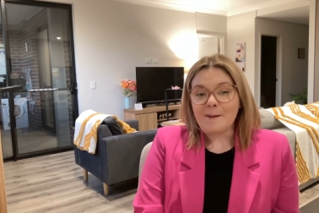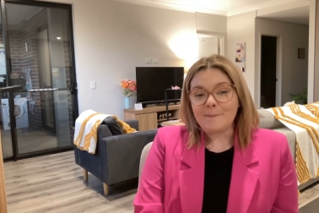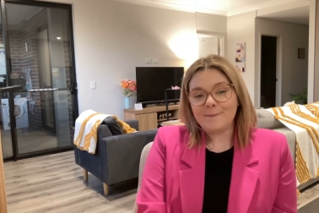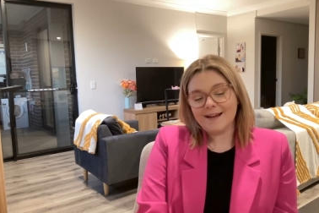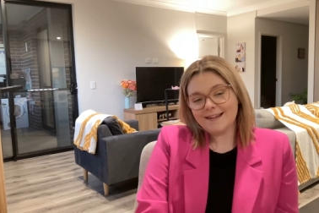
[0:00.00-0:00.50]

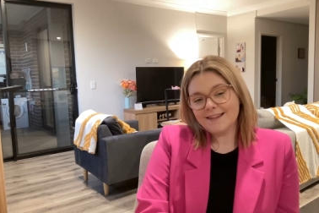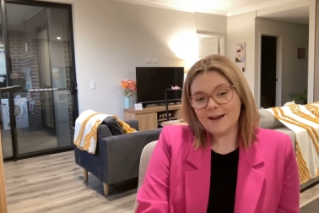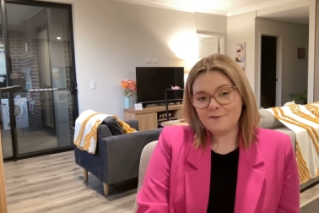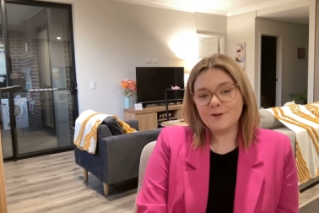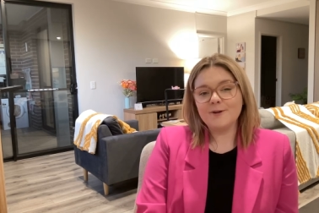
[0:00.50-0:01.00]
with
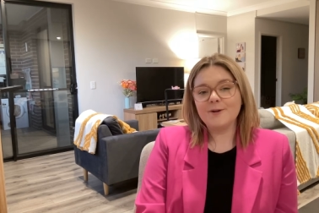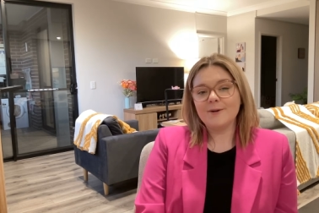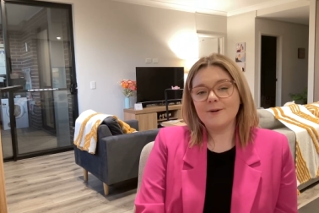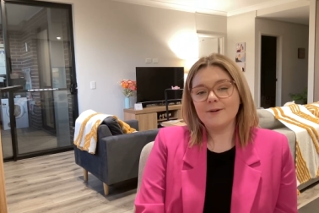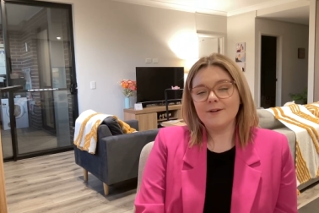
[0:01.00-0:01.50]
a few,
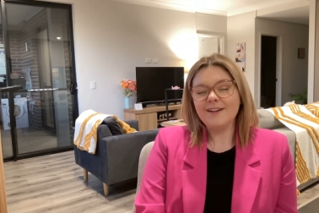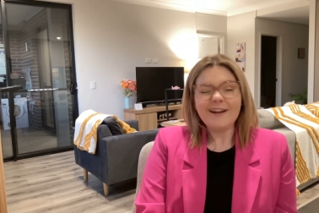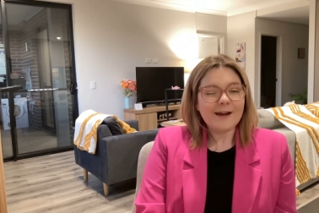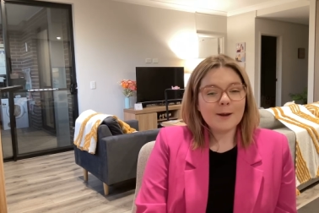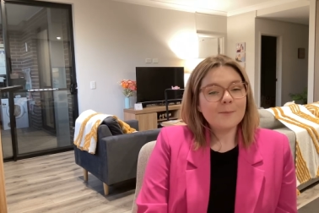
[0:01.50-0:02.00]
you
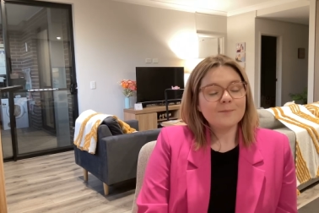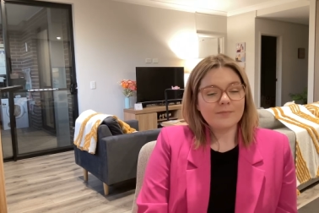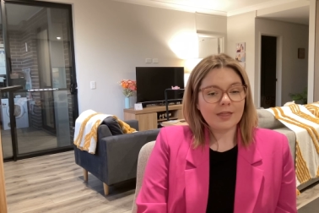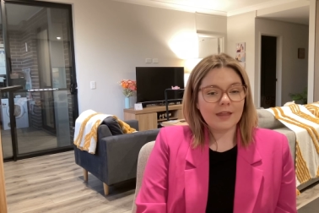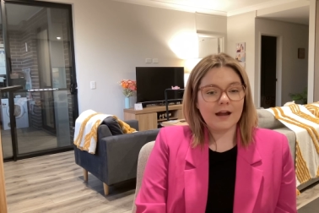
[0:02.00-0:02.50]
know,
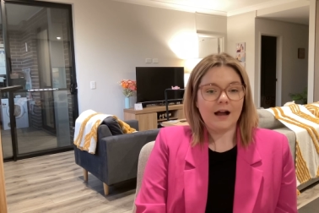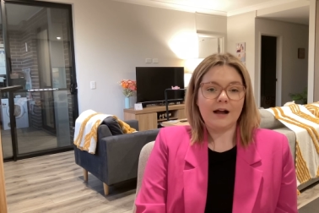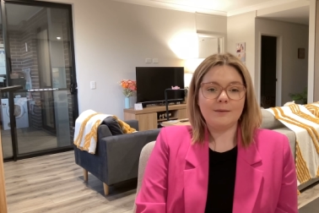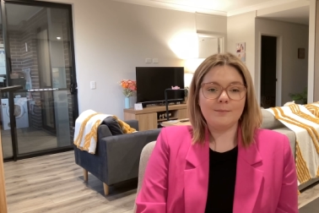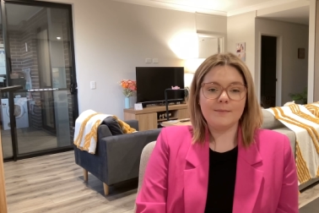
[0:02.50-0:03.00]

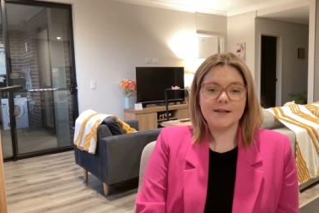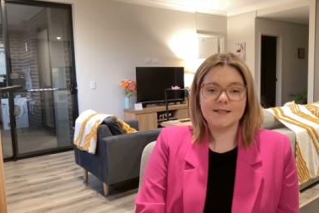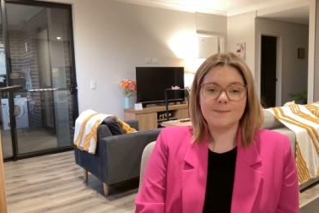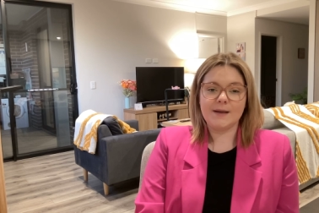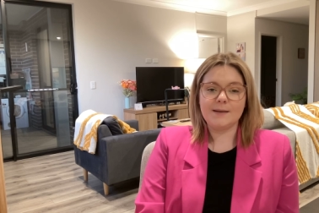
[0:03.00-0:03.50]
um,
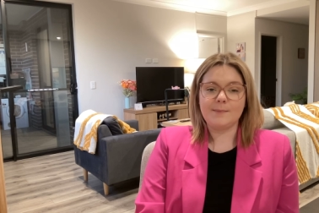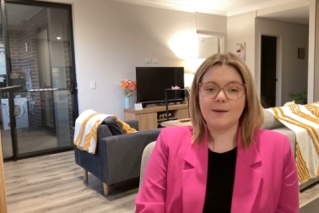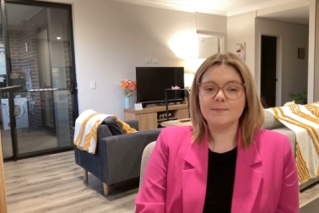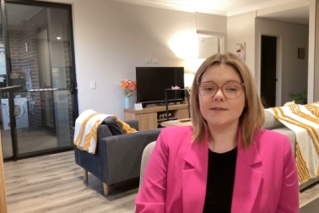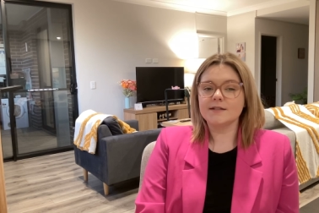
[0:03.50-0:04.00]
speed
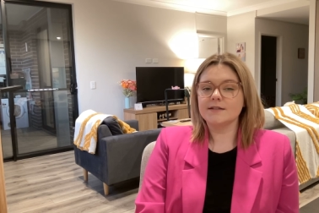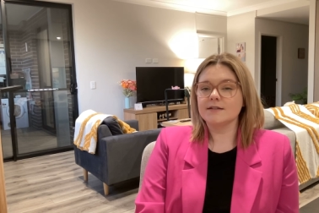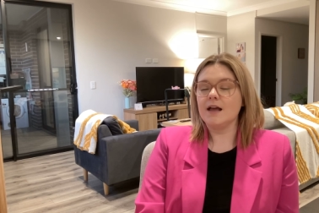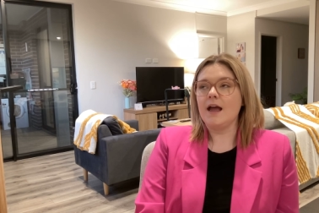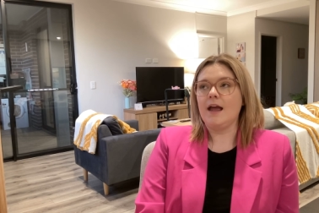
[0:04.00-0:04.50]
bumps
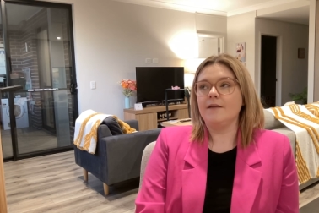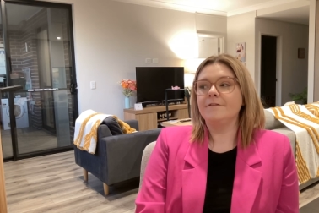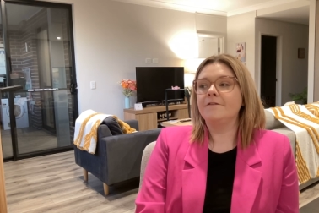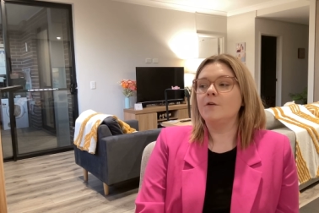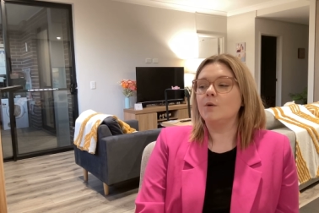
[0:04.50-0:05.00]
and
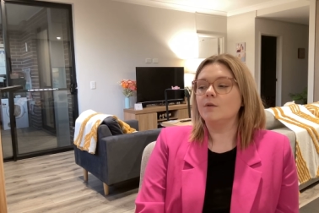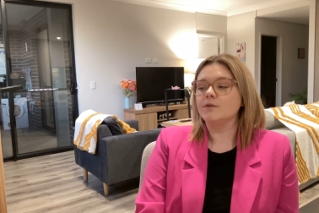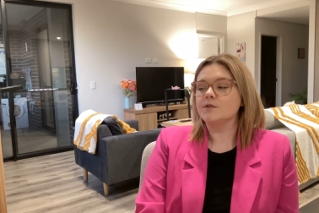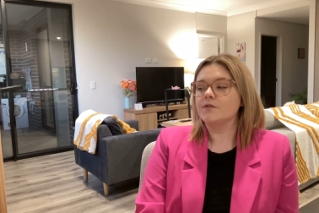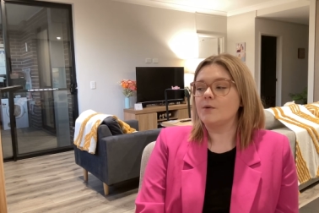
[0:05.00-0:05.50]

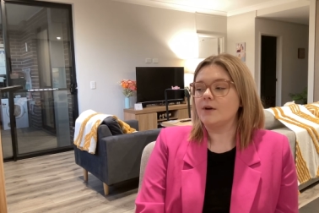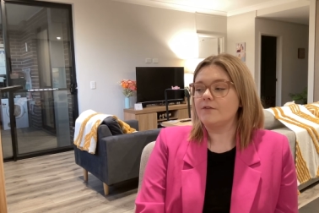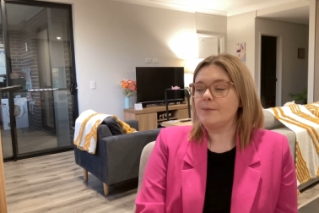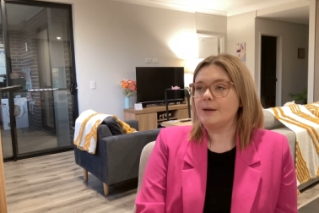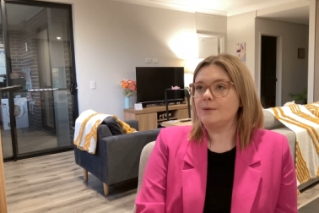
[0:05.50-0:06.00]
falls, for want
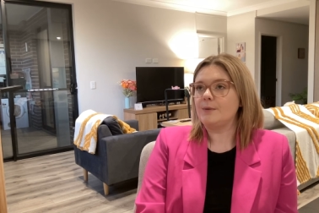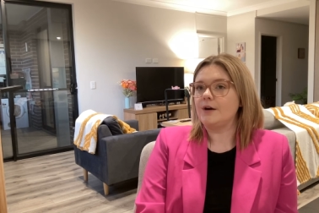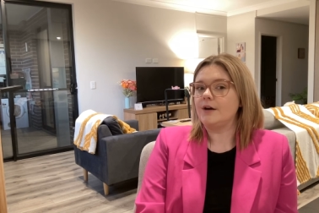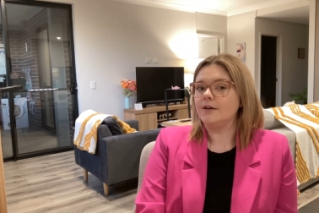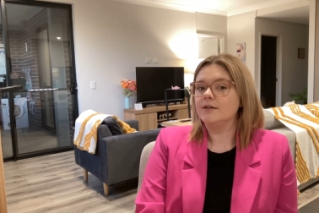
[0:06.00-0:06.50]
of a better
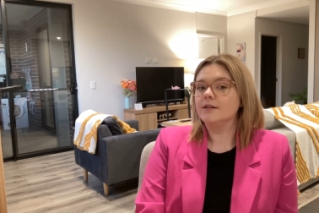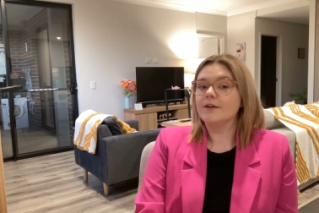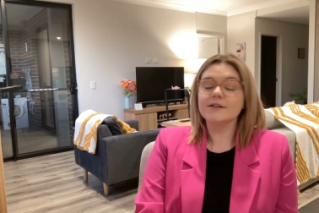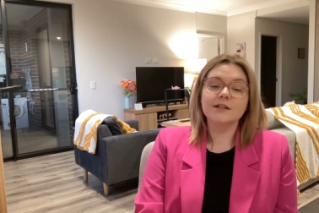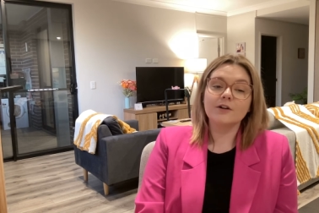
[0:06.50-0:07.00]
word,
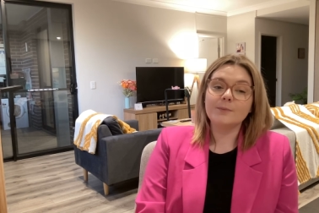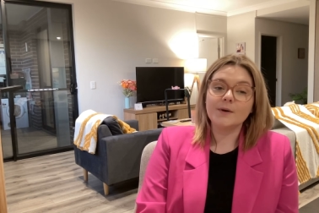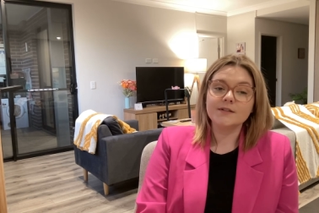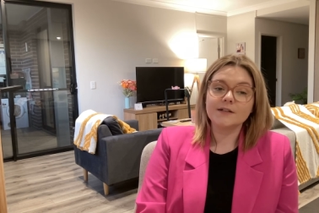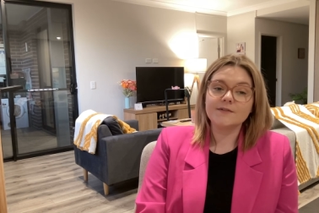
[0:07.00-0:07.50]
there is a lot of
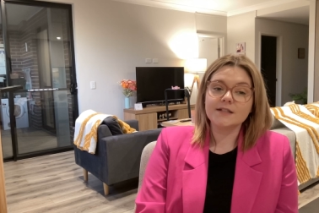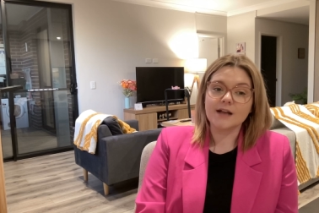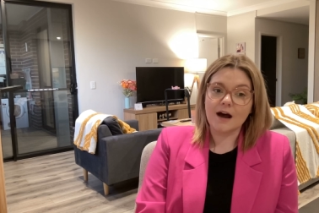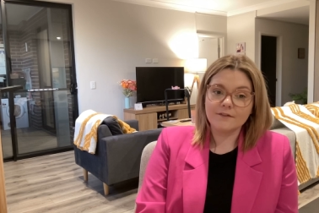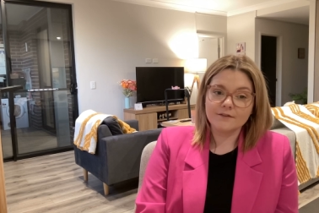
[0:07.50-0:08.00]
positive
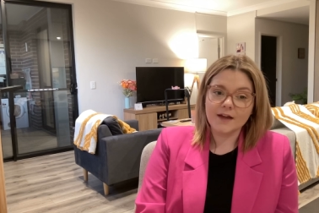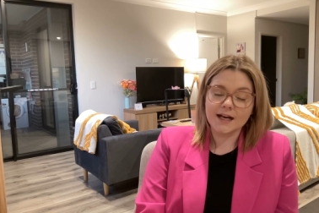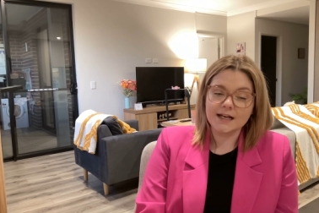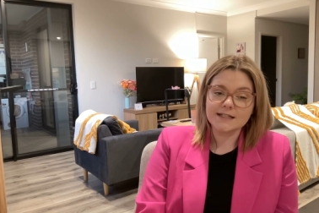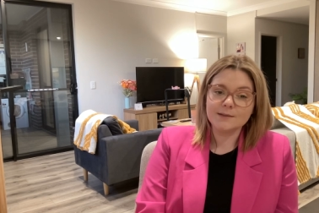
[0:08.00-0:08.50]
stuff,
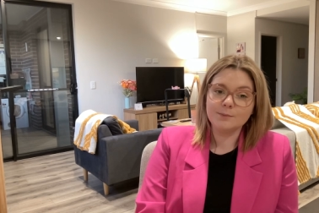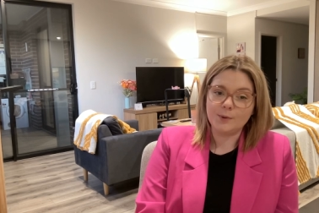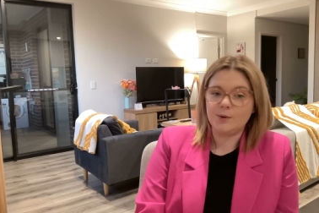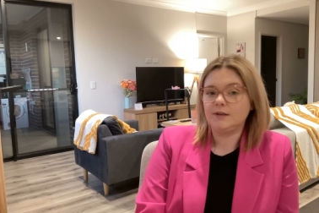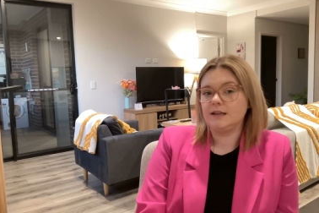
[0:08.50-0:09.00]
and it is
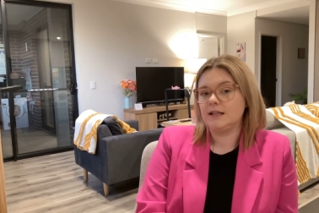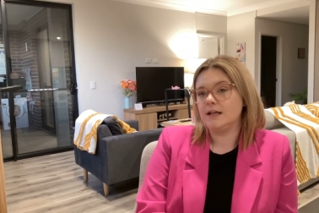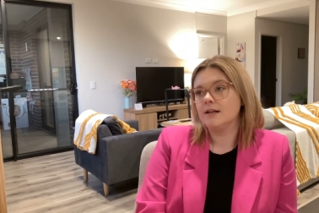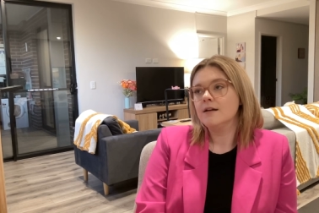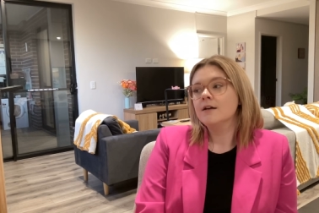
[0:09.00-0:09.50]
important
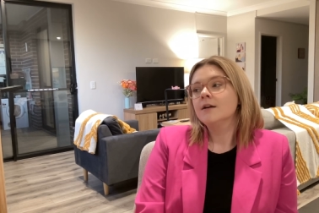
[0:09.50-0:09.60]
that